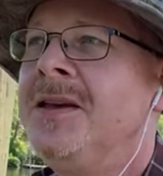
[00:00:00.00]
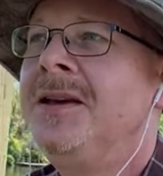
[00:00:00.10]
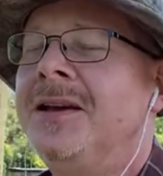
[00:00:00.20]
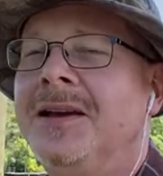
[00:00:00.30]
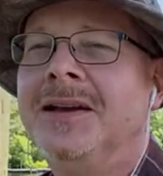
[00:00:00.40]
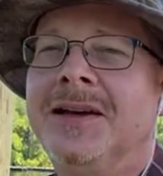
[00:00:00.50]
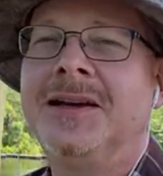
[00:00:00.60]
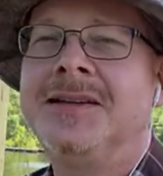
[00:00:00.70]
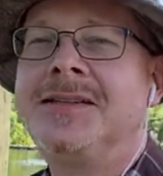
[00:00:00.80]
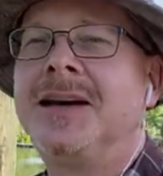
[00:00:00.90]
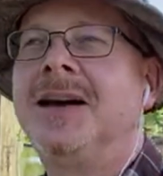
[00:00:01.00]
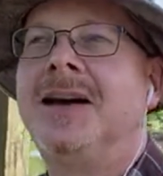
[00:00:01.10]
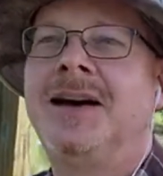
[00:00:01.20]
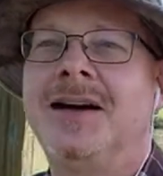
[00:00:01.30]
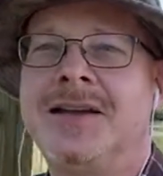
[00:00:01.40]
And
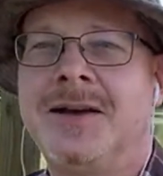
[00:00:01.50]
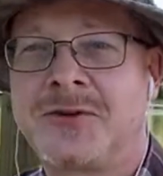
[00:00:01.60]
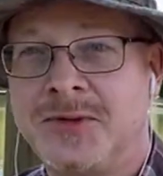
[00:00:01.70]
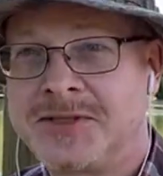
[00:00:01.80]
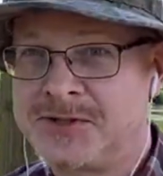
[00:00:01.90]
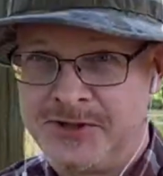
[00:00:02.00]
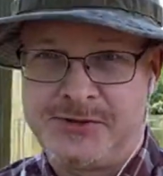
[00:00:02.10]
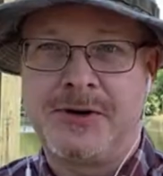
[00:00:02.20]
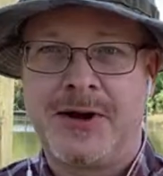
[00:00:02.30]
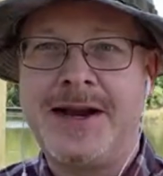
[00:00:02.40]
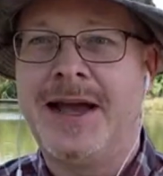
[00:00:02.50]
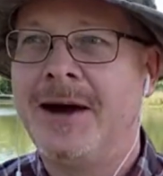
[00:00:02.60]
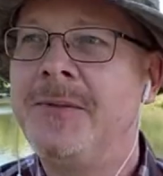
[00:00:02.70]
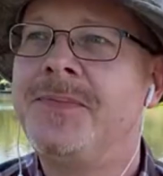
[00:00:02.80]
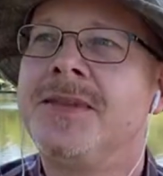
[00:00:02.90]
you have to go into surgery right
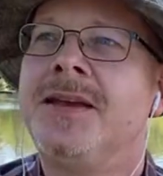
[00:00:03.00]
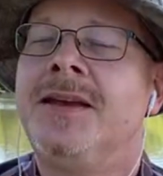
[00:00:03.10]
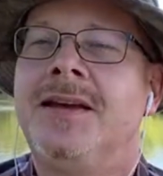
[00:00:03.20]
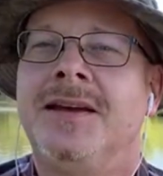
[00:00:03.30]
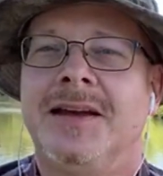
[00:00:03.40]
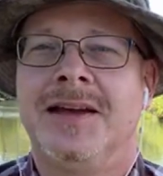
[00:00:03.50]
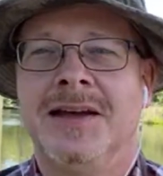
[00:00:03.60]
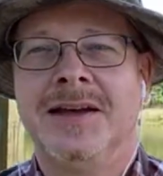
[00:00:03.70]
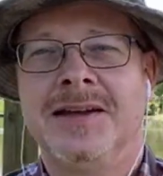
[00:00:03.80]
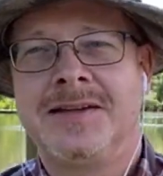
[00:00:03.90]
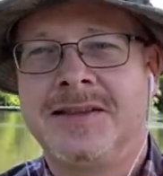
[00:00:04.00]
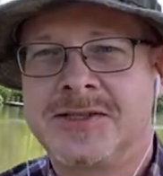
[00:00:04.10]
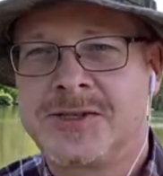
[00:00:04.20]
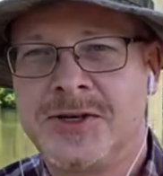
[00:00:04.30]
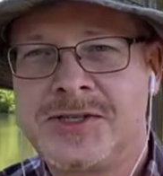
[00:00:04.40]
now. And the
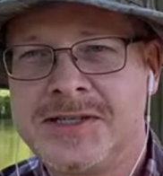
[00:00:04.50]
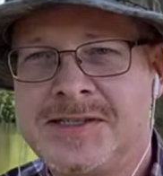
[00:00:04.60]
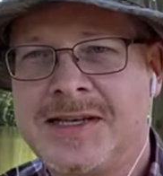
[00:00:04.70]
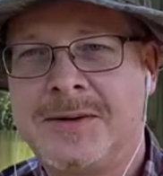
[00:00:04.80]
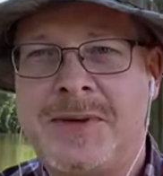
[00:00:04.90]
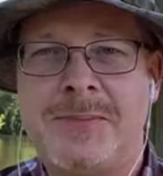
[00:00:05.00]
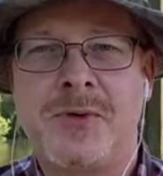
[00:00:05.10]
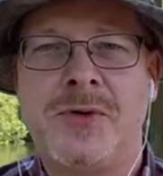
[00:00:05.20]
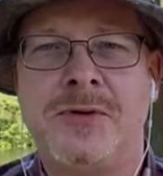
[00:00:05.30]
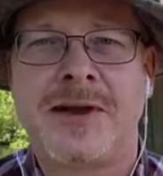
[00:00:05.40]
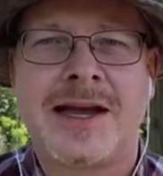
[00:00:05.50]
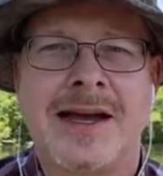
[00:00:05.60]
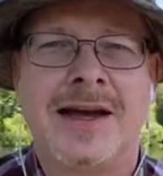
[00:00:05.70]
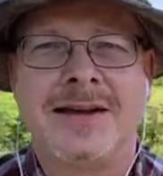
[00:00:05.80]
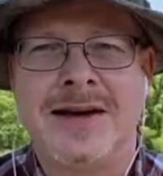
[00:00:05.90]
surgeon said people who have
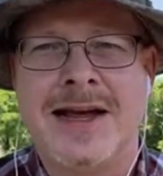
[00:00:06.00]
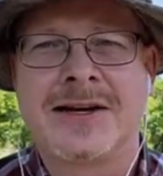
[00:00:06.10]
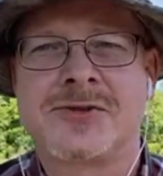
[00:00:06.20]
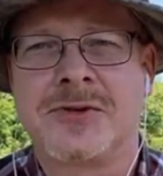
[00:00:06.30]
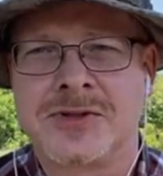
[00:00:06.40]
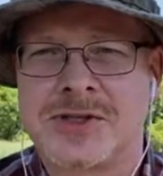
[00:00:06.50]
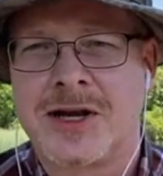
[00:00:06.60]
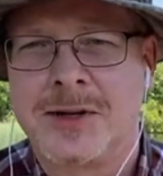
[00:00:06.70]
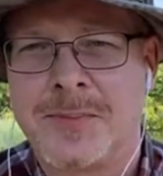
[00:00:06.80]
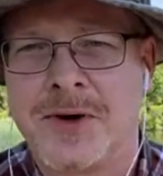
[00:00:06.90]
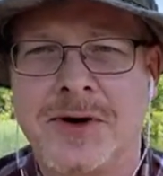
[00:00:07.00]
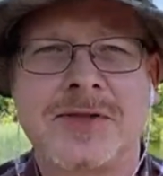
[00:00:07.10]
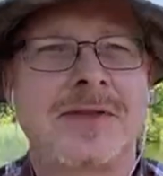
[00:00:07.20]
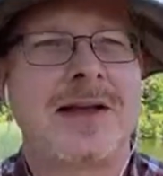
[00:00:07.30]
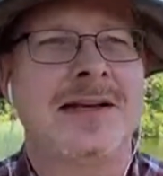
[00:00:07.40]
had natural
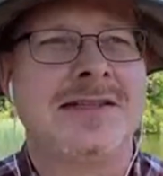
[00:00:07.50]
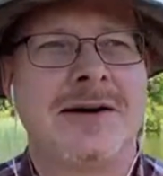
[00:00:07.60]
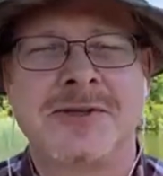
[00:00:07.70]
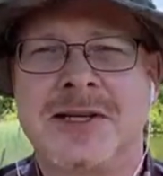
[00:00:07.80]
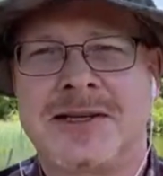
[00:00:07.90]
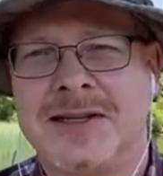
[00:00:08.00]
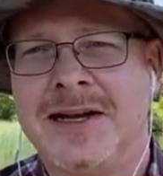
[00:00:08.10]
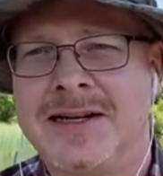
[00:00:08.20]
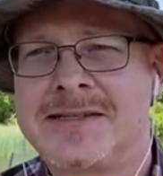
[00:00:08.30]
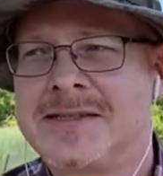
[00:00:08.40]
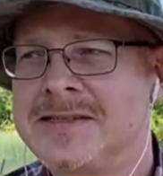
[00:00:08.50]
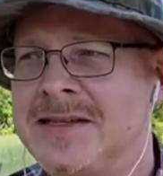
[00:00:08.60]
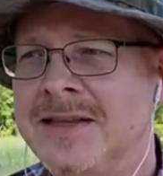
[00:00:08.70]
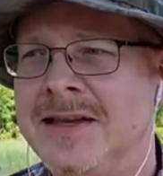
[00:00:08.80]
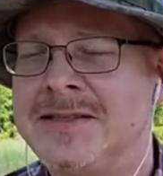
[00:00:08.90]
childbirth and diverticulitis
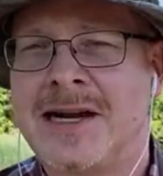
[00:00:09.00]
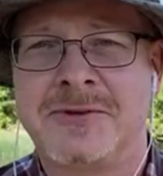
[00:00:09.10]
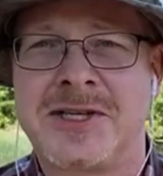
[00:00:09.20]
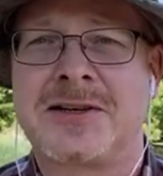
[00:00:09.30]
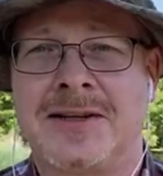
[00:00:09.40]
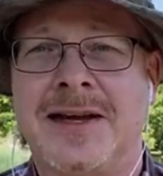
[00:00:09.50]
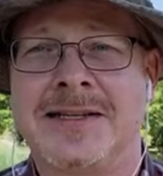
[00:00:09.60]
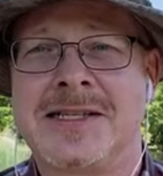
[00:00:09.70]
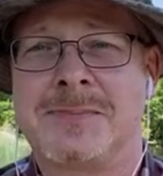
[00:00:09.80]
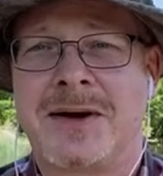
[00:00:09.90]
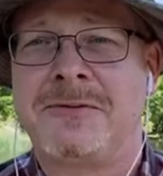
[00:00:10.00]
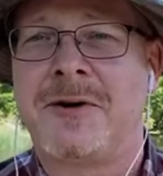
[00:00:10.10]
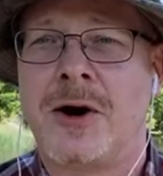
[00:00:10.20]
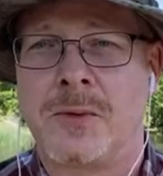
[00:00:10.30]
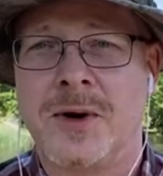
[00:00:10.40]
say that diverticulitis is by
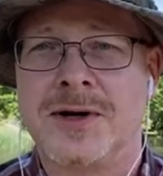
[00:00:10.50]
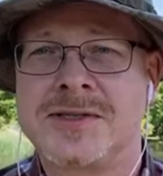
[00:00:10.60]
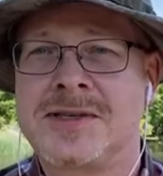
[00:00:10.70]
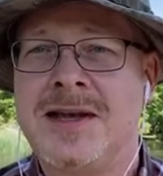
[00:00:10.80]
far worse.